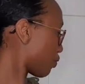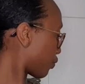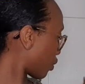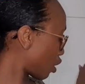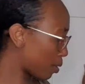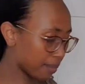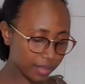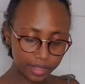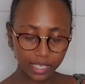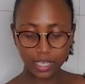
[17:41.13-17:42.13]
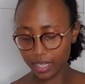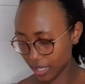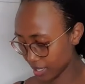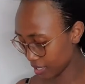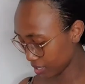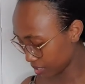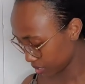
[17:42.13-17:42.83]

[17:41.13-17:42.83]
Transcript: from the